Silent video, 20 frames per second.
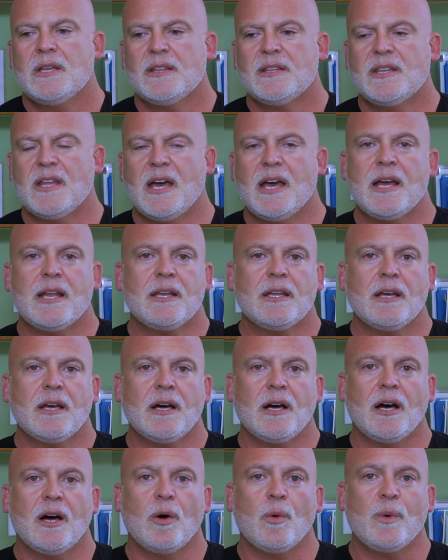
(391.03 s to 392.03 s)
Then
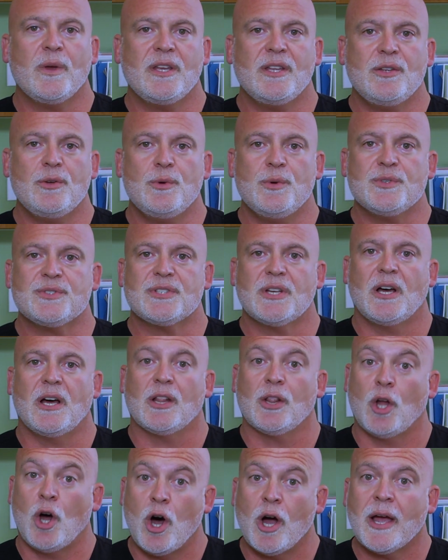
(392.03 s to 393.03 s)
we use a
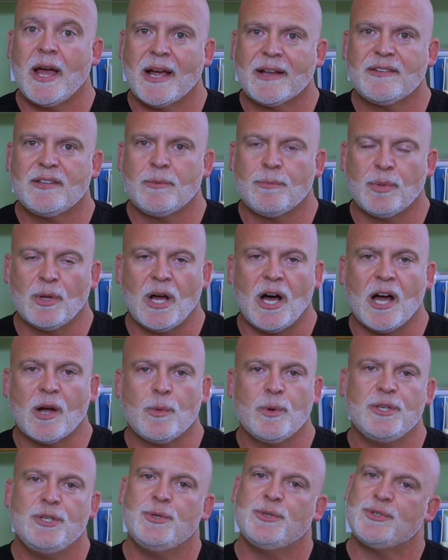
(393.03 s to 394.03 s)
long-acting
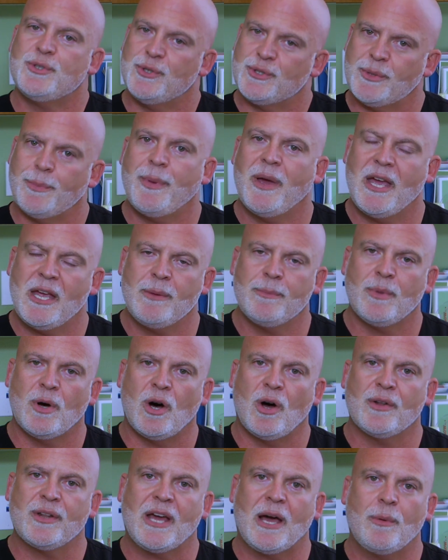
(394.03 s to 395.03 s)
block. We used to use a pain
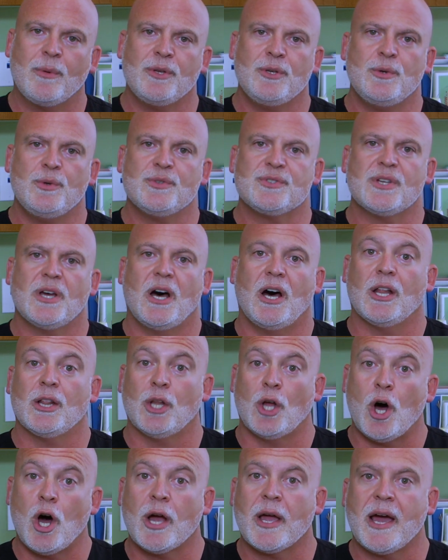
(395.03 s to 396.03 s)
ball, now we use a
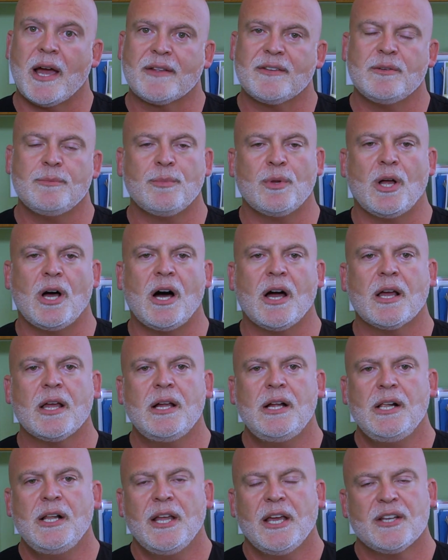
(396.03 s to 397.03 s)
long-acting block,
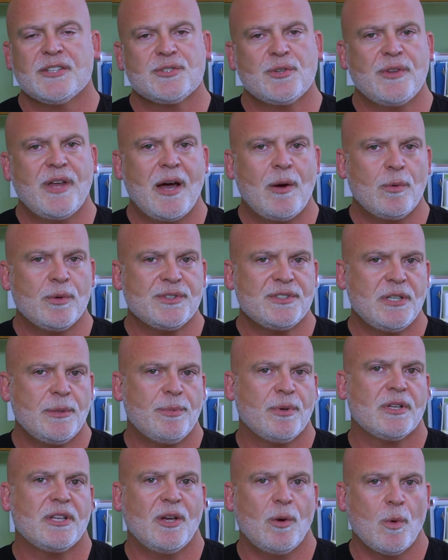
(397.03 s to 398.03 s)
and so that will
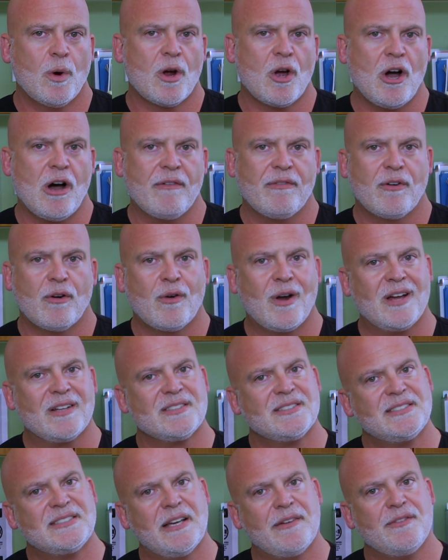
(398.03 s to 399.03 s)
typically wear off
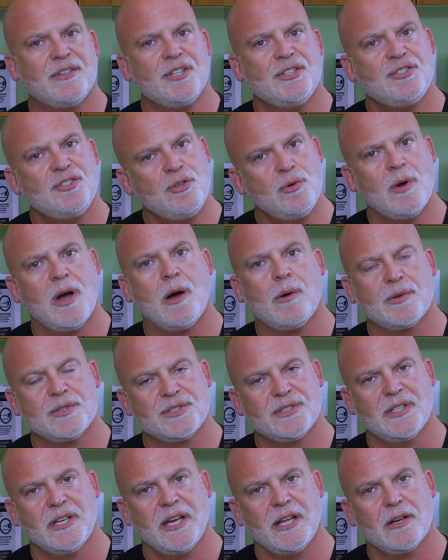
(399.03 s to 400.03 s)
around 72
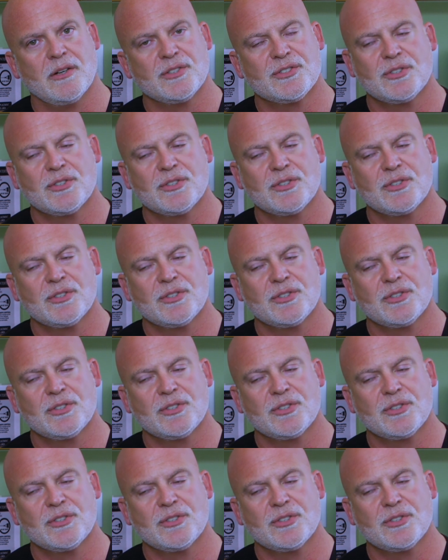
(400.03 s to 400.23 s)
hours later.